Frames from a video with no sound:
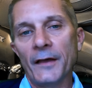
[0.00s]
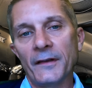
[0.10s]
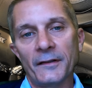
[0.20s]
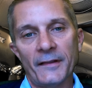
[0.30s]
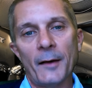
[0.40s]

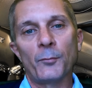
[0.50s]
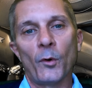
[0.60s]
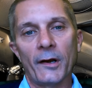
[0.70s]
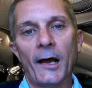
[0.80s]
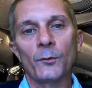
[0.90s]
and then at that
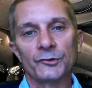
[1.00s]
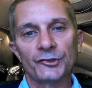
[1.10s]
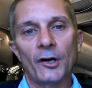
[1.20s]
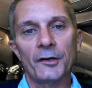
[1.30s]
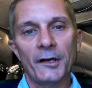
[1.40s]
point I will
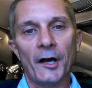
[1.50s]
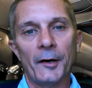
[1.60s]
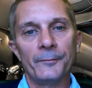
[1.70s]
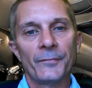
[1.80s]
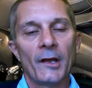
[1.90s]
start it
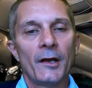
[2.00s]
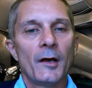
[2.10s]
up.